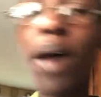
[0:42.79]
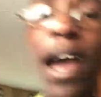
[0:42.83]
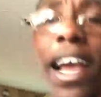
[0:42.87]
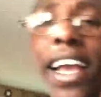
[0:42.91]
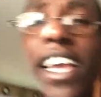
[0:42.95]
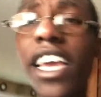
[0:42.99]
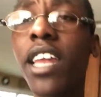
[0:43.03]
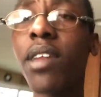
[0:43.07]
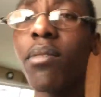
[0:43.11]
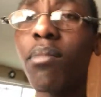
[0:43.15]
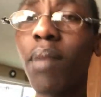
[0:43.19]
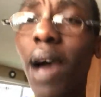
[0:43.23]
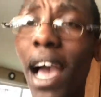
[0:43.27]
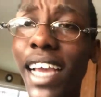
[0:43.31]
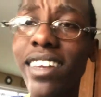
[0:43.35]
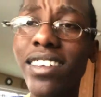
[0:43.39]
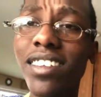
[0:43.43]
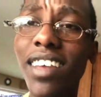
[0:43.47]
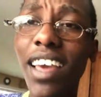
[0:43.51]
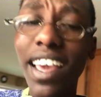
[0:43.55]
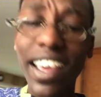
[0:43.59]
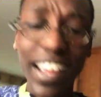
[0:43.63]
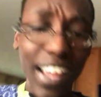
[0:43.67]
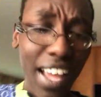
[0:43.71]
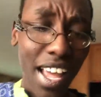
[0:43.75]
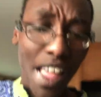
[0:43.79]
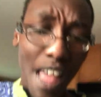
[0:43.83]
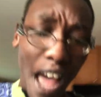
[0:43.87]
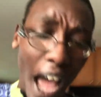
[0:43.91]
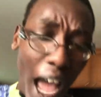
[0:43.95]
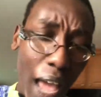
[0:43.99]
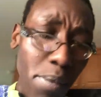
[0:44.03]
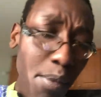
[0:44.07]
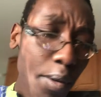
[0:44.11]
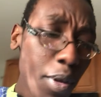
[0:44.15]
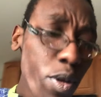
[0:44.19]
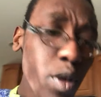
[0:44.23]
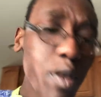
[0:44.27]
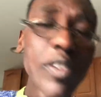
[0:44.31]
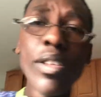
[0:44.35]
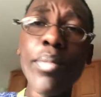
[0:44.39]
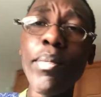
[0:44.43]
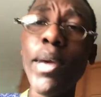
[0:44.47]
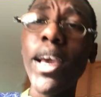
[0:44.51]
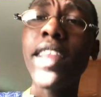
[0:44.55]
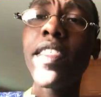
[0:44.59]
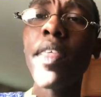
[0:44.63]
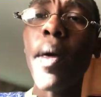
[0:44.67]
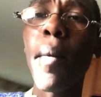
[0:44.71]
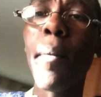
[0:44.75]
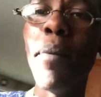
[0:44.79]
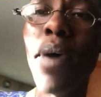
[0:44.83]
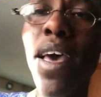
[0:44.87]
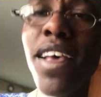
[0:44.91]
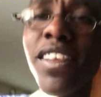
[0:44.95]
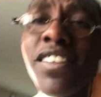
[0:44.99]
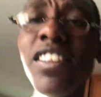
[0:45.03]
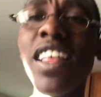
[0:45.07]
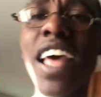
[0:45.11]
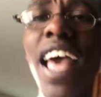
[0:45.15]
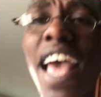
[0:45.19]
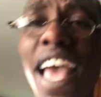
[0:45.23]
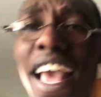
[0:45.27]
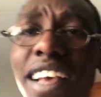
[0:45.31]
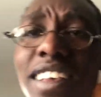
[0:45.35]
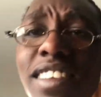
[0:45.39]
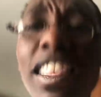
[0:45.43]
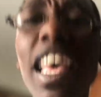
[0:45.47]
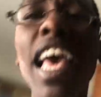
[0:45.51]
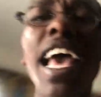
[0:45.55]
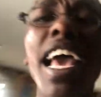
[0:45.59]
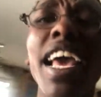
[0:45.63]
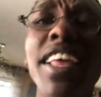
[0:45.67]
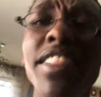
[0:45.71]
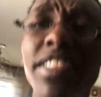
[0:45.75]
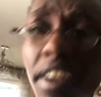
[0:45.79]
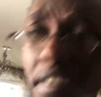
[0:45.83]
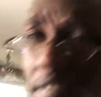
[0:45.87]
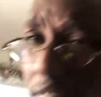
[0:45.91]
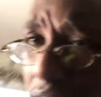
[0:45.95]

back in my day, I'm used to make the best eggs in the